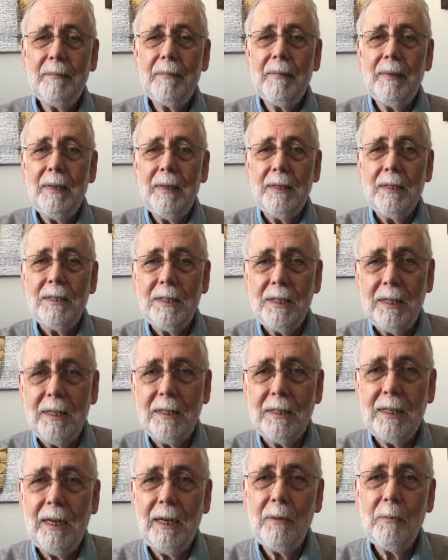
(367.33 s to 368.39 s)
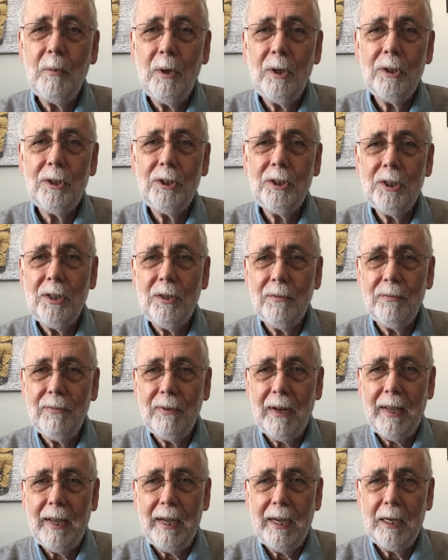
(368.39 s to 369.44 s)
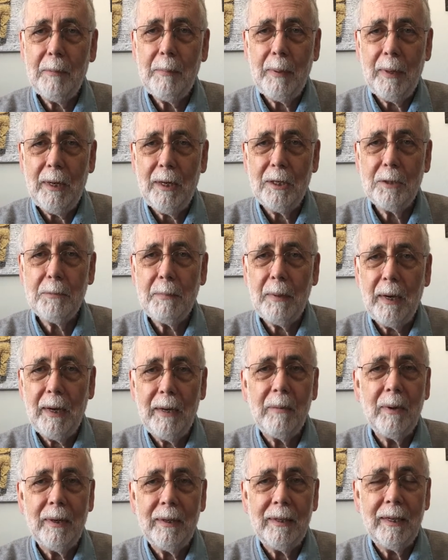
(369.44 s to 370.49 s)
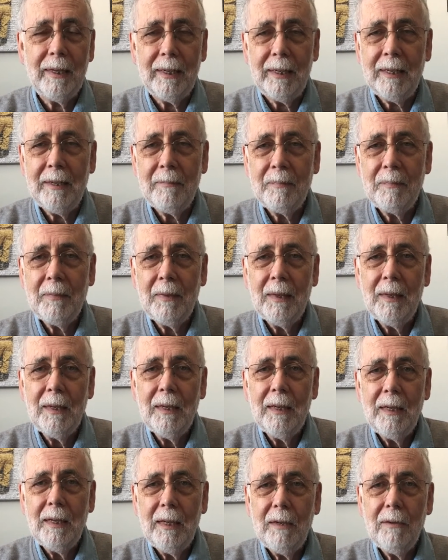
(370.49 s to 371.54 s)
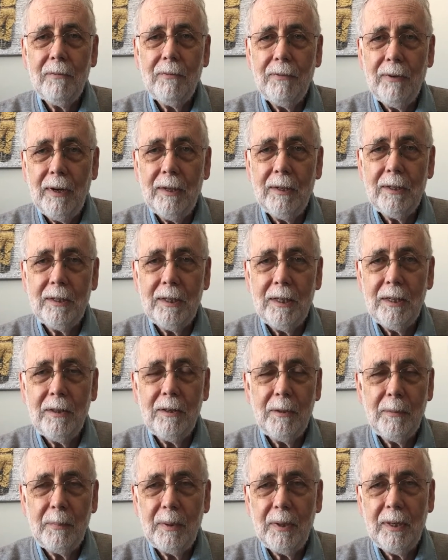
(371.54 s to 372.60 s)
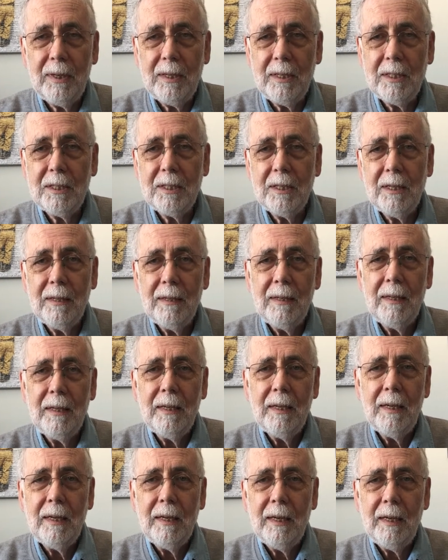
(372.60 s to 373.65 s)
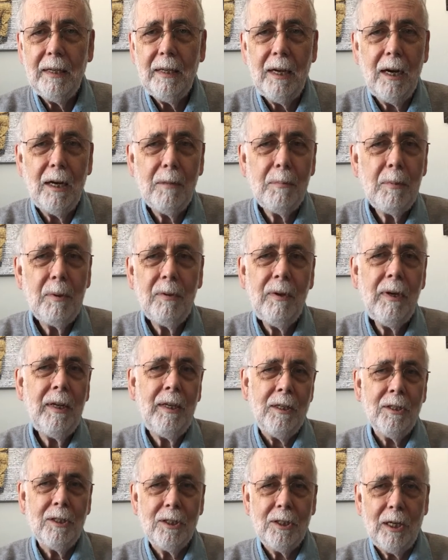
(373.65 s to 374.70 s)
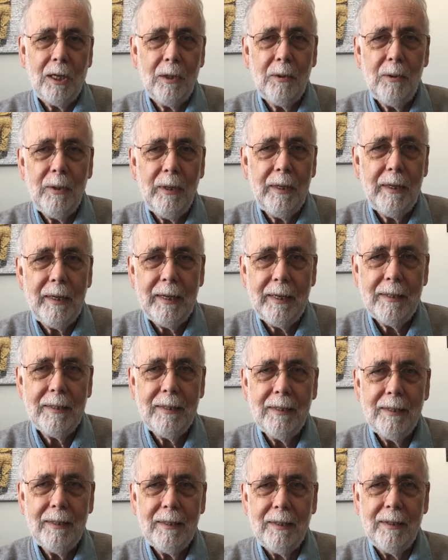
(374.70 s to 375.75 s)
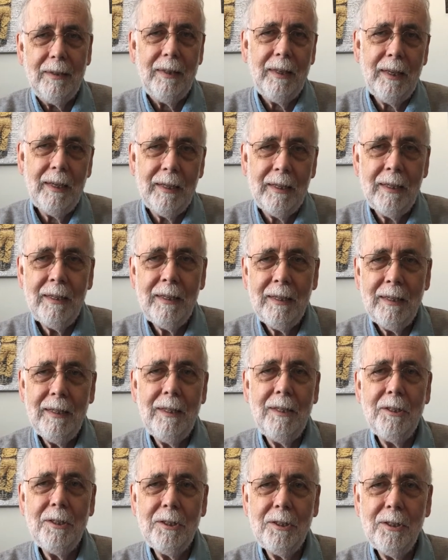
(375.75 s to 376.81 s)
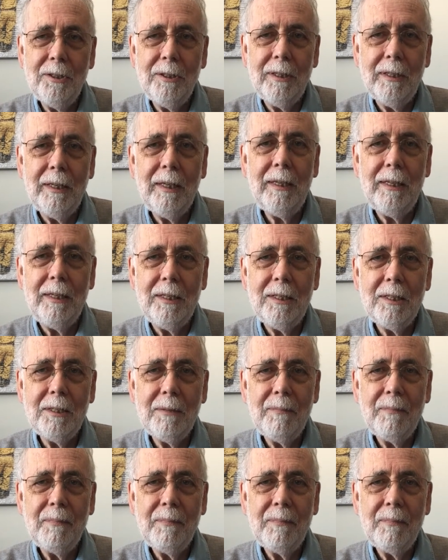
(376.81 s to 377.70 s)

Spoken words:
It says, I watched the flag pass by one day. It fluttered in the breeze. A young Marine saluted it, and then he stood at ease.